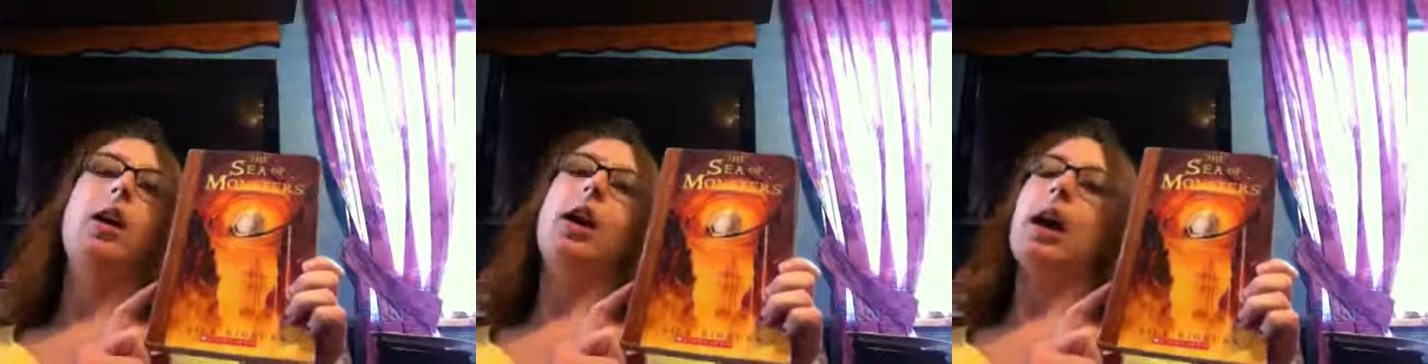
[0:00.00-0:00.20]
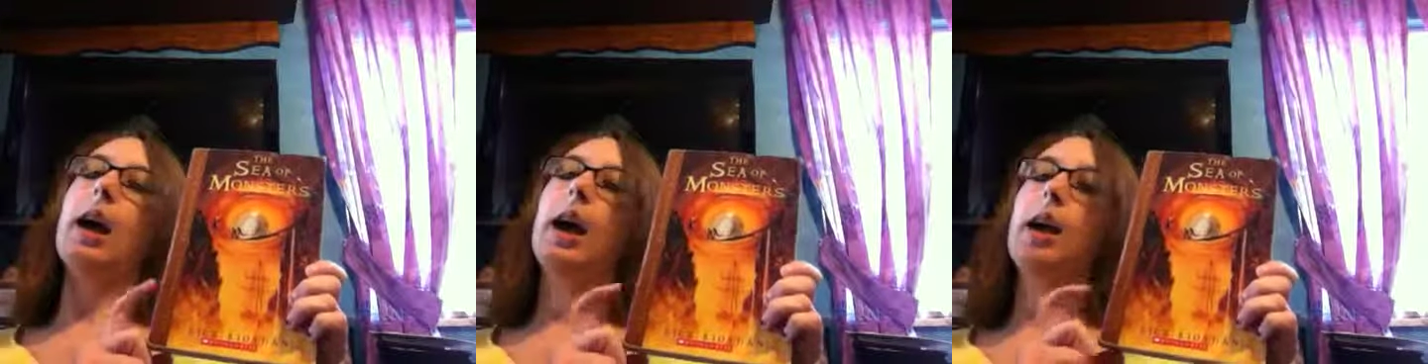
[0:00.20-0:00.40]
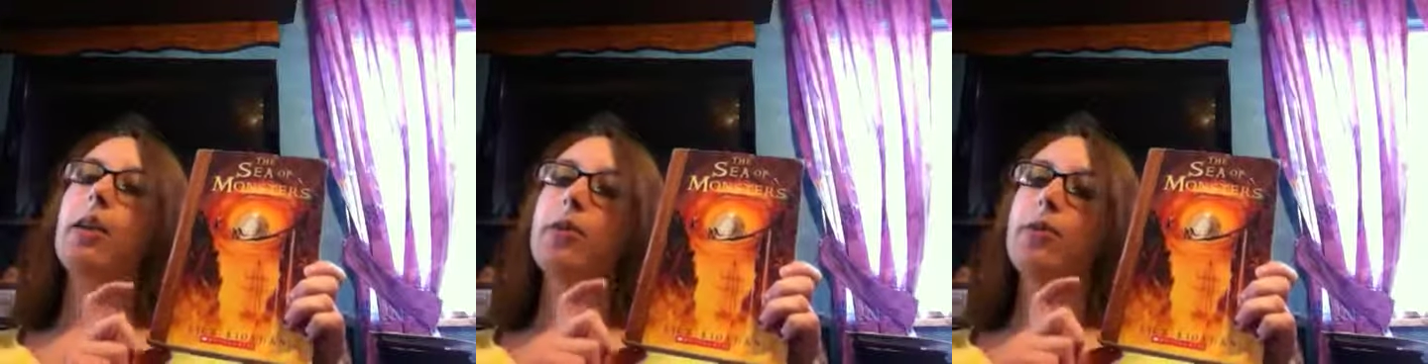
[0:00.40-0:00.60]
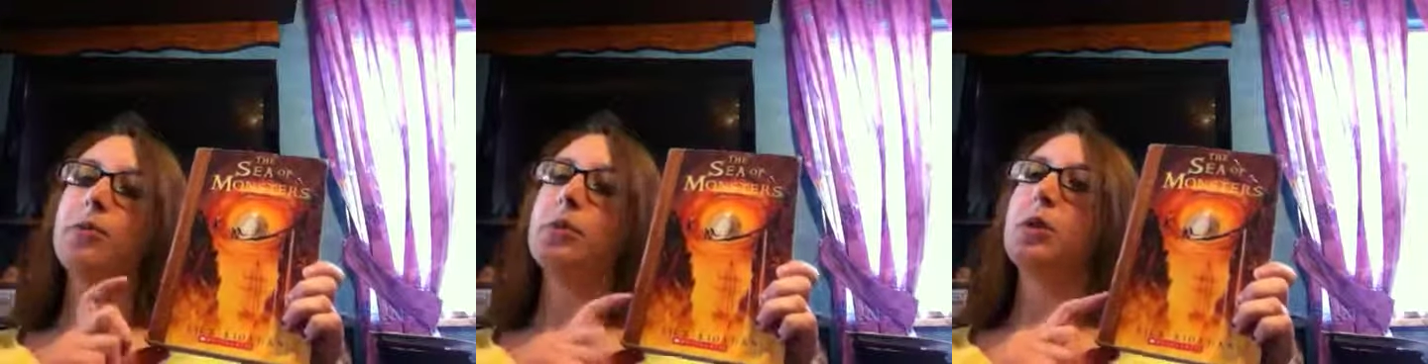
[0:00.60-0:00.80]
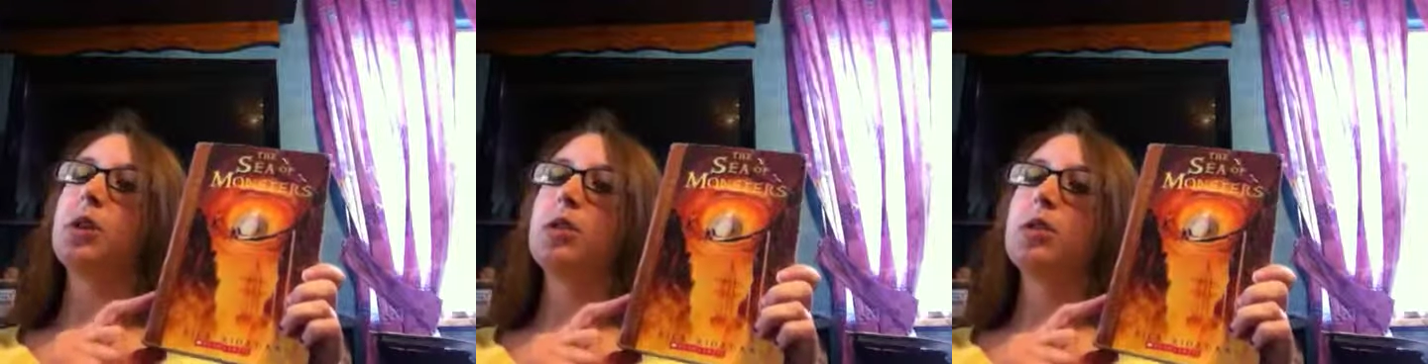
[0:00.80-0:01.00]
I have
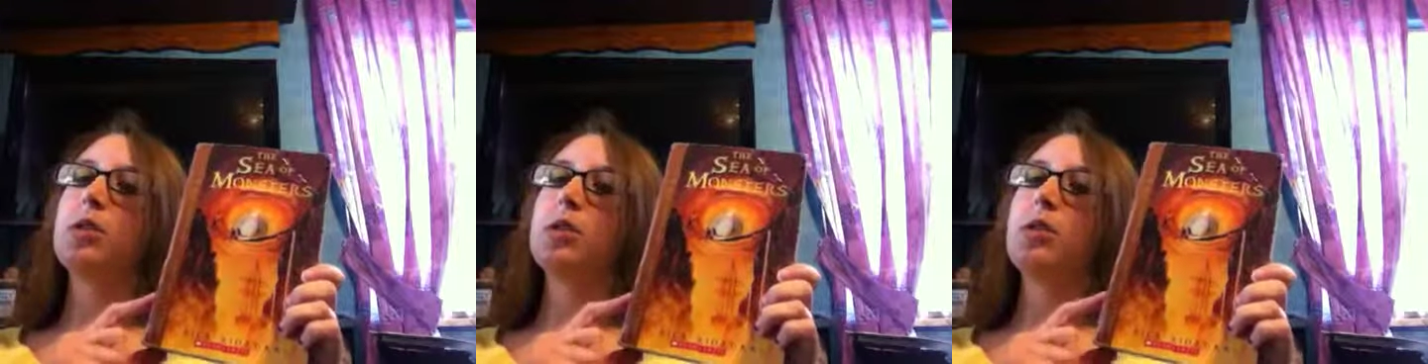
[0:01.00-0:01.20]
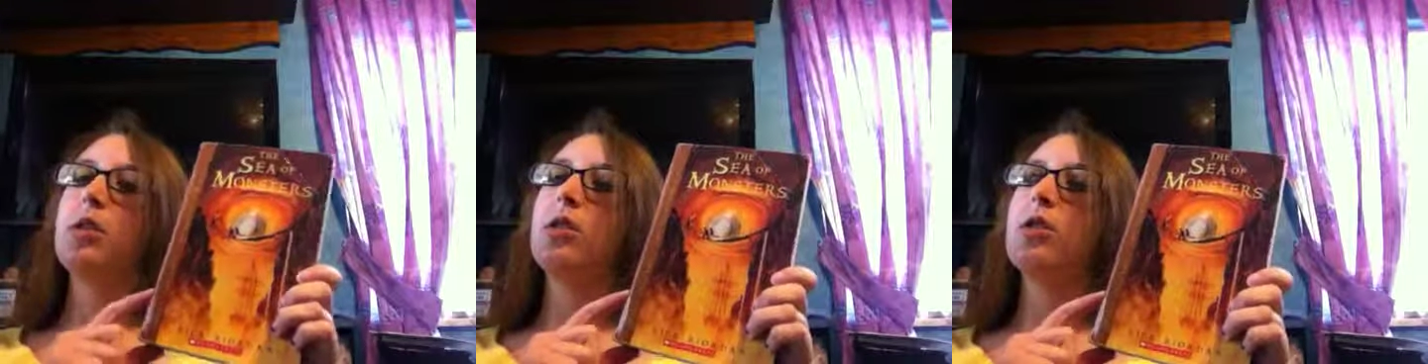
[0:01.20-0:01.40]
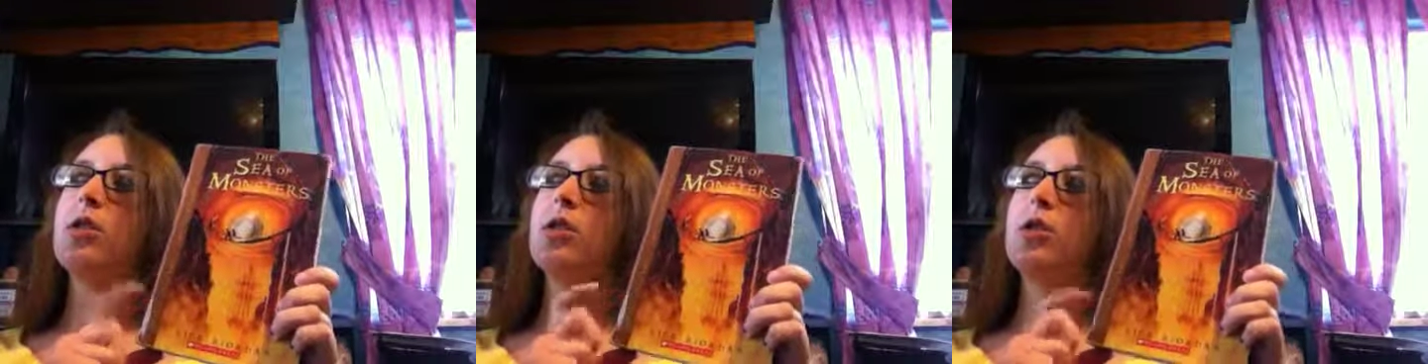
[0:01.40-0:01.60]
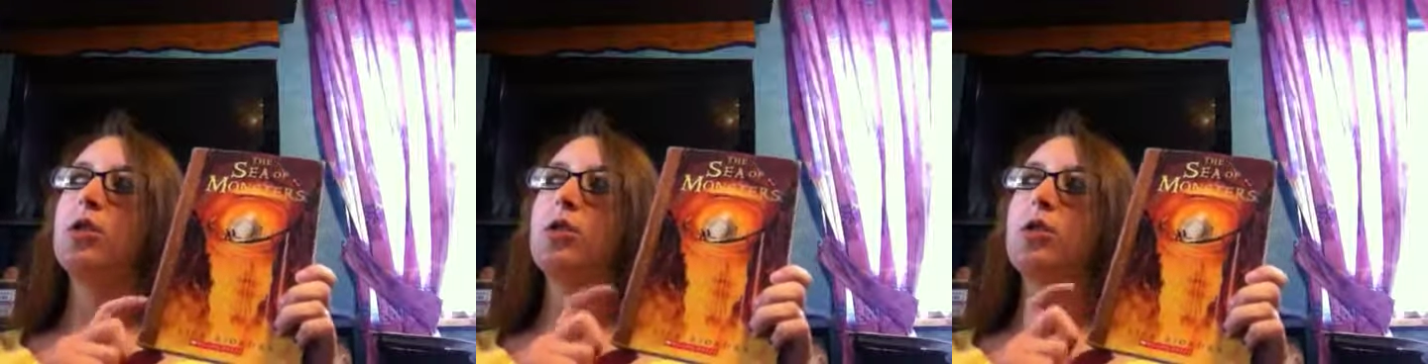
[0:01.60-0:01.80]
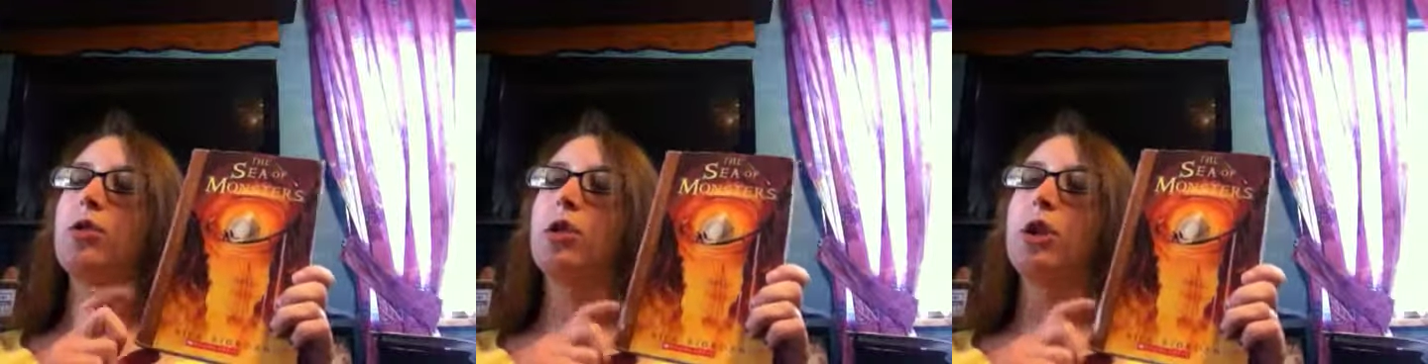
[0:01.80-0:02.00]
books
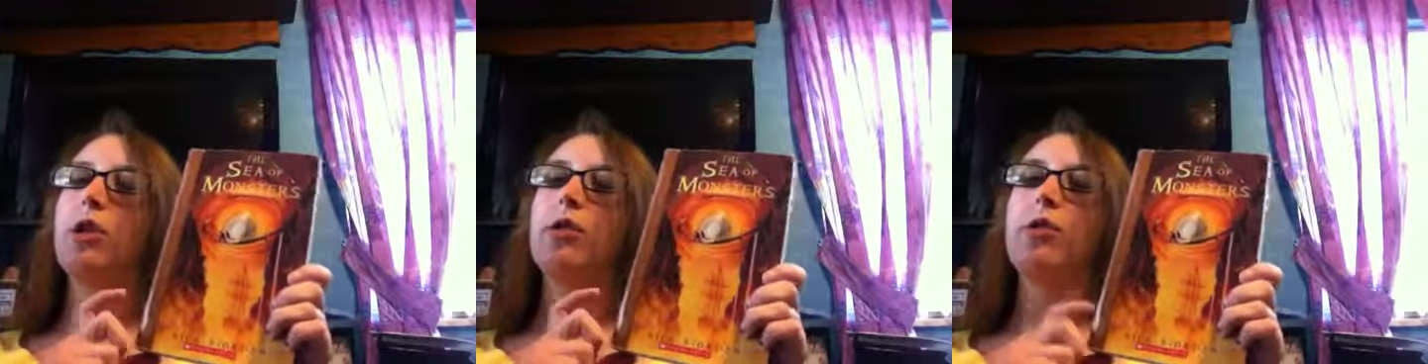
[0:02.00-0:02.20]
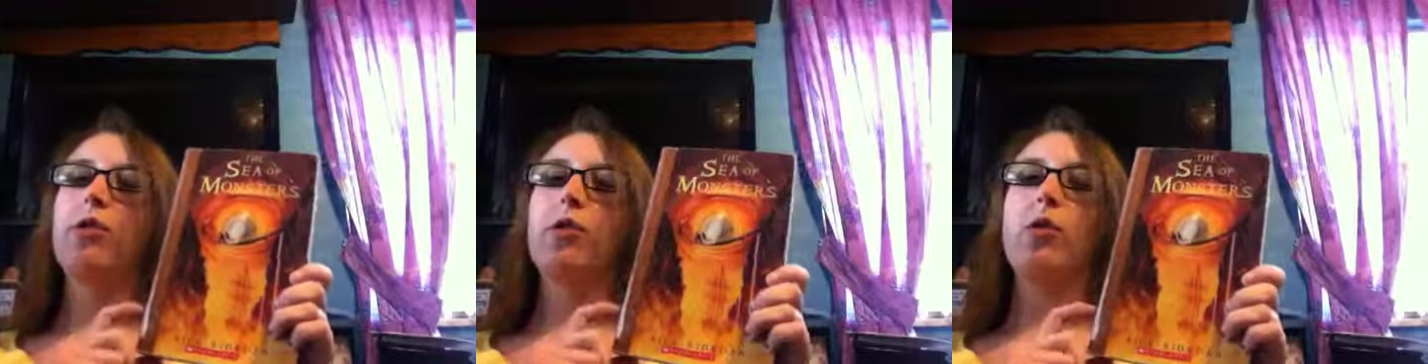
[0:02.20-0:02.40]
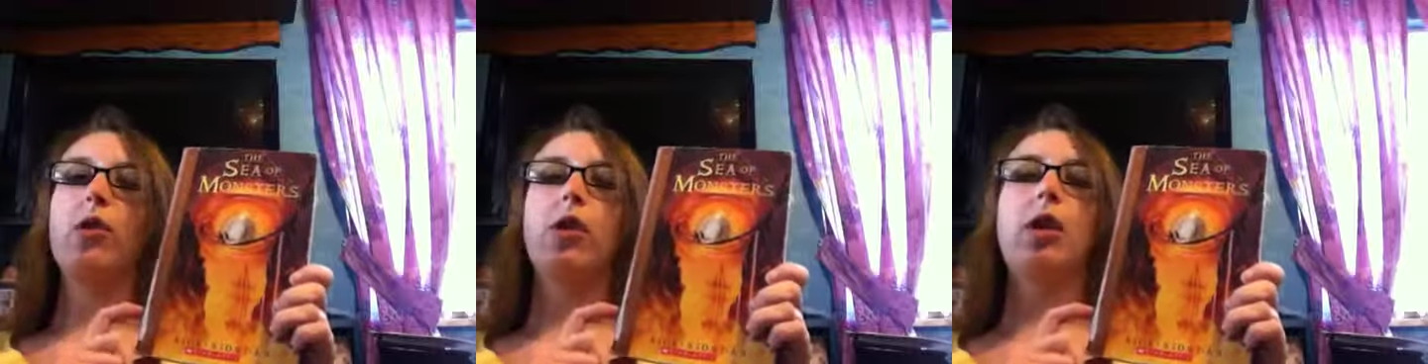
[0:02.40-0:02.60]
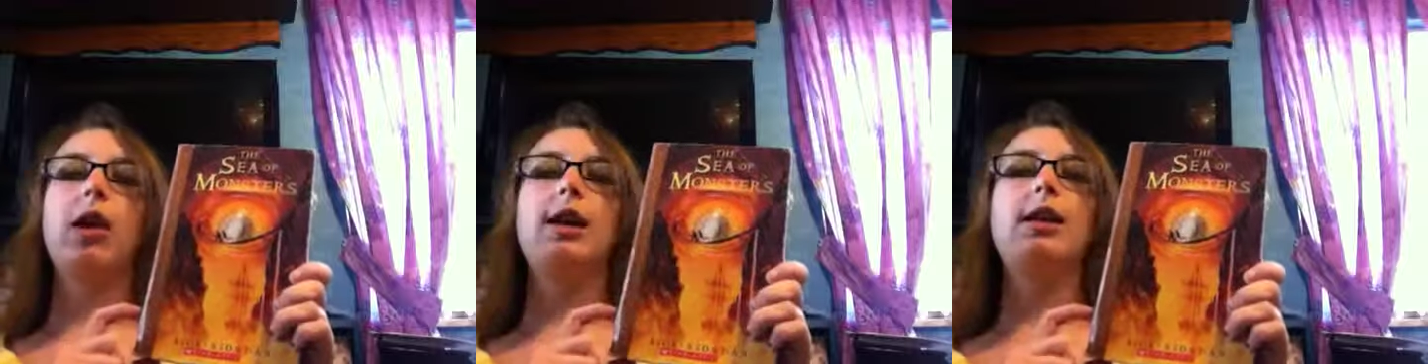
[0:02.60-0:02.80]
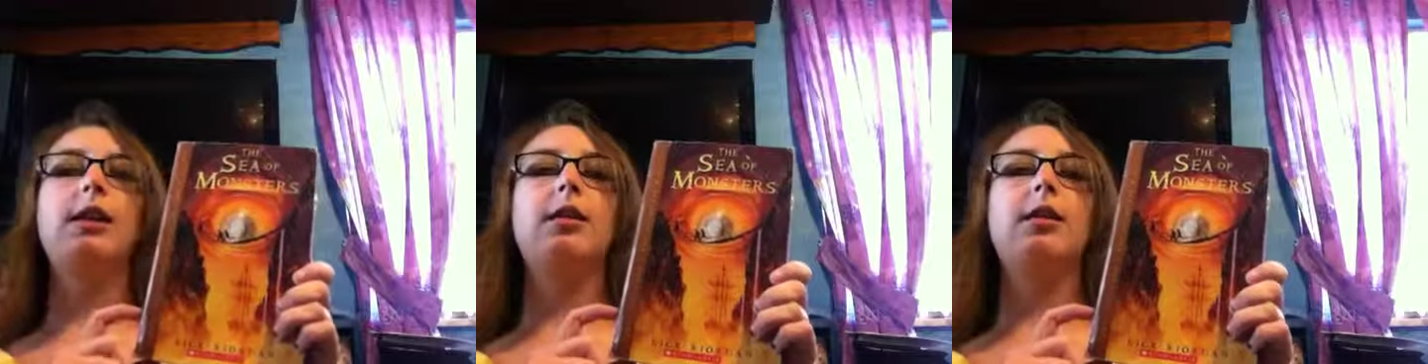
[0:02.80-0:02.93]
2, 3, and 4.